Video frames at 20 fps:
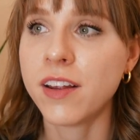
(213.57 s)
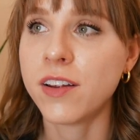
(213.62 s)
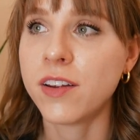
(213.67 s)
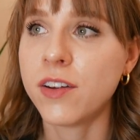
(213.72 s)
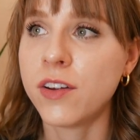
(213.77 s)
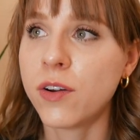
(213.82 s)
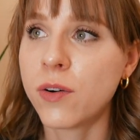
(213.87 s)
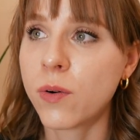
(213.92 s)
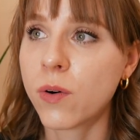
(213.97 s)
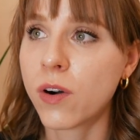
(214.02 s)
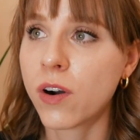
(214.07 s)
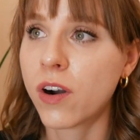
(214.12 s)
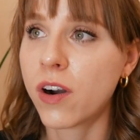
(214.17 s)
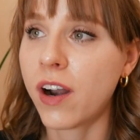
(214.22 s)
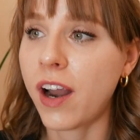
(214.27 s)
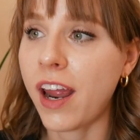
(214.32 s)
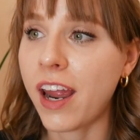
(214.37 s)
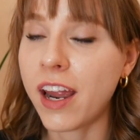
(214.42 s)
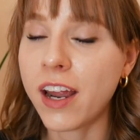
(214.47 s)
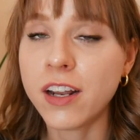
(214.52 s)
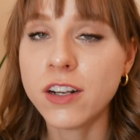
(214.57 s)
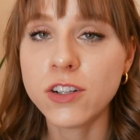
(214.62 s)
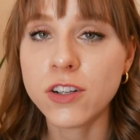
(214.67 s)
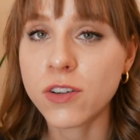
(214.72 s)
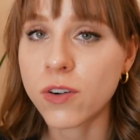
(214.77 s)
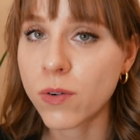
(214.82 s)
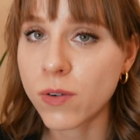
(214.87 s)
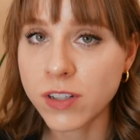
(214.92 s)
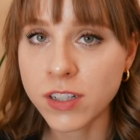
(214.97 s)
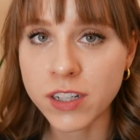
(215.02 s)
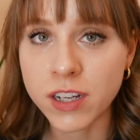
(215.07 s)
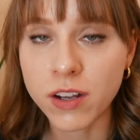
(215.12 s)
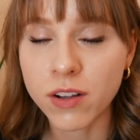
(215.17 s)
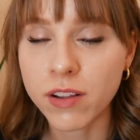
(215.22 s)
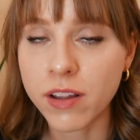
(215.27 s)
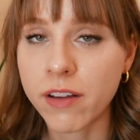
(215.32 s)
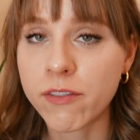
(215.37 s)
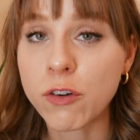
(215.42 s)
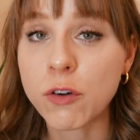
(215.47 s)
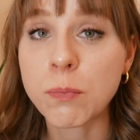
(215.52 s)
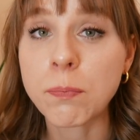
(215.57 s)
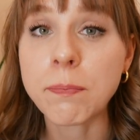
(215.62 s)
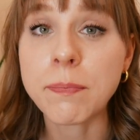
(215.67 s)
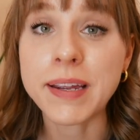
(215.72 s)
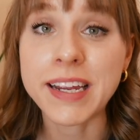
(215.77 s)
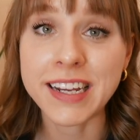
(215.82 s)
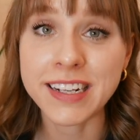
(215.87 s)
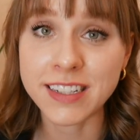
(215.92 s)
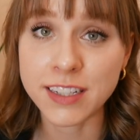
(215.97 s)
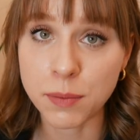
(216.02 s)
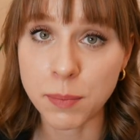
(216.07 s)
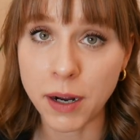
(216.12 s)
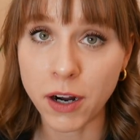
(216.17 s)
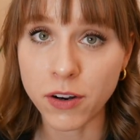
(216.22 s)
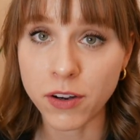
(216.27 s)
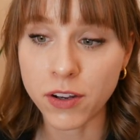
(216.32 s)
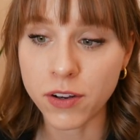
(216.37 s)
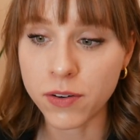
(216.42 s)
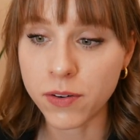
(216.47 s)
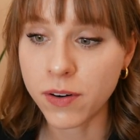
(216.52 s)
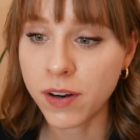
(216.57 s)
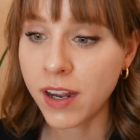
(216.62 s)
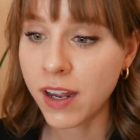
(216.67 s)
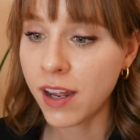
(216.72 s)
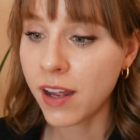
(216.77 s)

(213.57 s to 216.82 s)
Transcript: your age or skill level means about you.